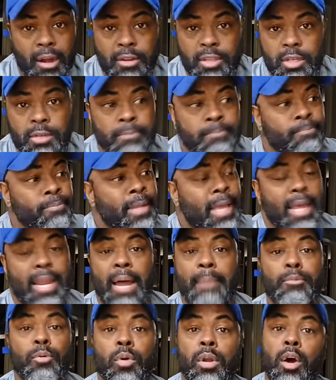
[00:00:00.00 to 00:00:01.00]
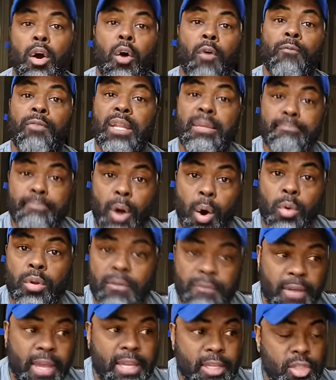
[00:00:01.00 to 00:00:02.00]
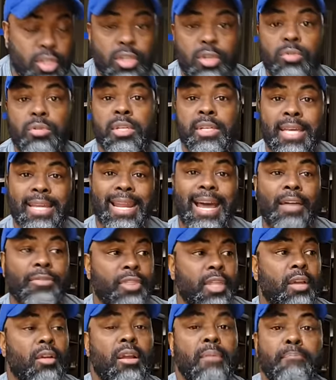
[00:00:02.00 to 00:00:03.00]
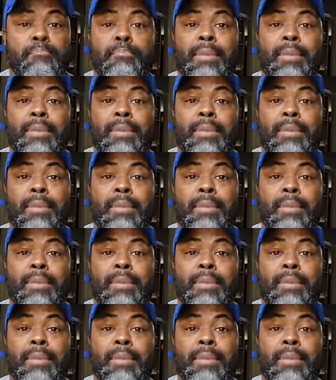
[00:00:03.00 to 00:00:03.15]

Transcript: you, and I'm going to hopefully motivate you to get out there and